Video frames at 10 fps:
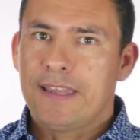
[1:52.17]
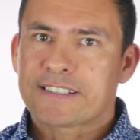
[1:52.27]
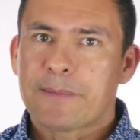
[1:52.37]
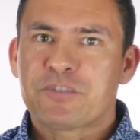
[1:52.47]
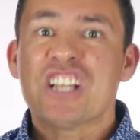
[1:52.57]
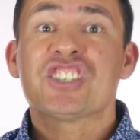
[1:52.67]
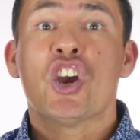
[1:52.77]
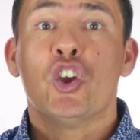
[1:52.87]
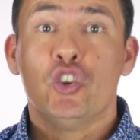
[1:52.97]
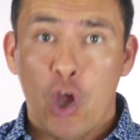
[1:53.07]
Next up,
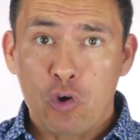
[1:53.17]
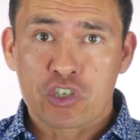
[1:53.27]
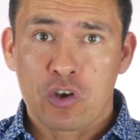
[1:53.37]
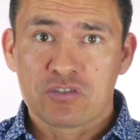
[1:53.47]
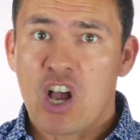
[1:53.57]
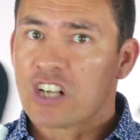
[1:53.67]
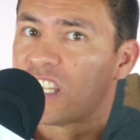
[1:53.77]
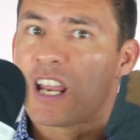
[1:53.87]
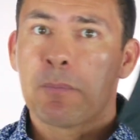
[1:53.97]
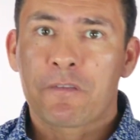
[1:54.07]
gents, no-show socks.
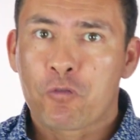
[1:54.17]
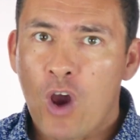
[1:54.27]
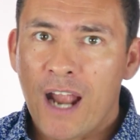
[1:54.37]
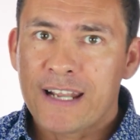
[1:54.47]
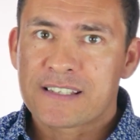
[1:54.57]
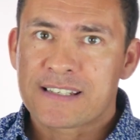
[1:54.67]
They come in a variety of